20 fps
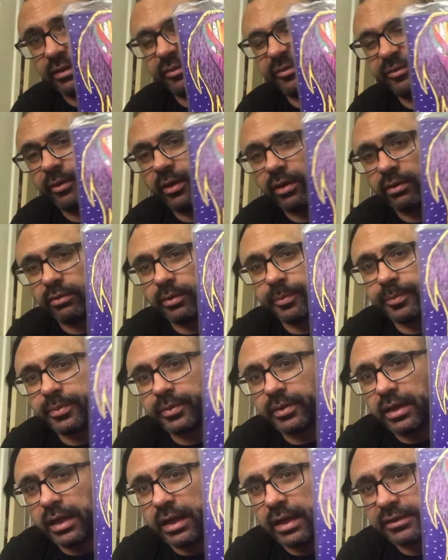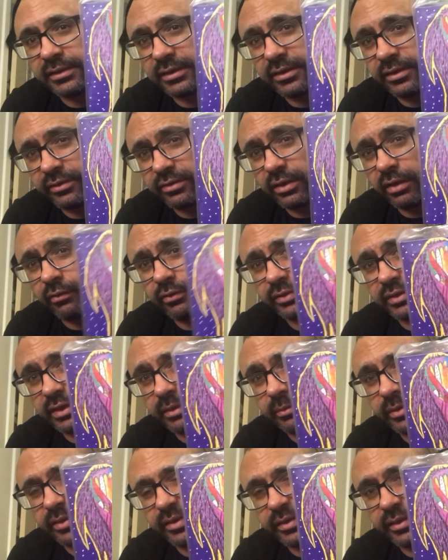the follow-up to
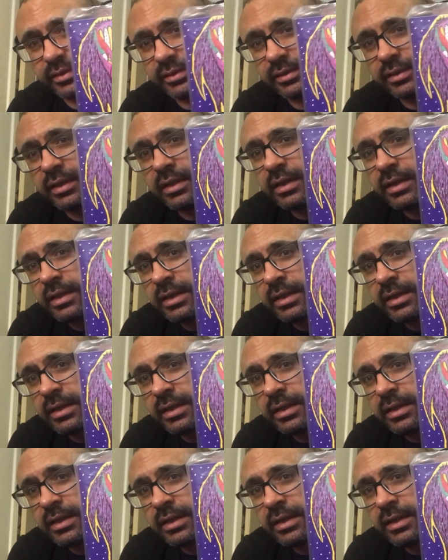Controversy, which is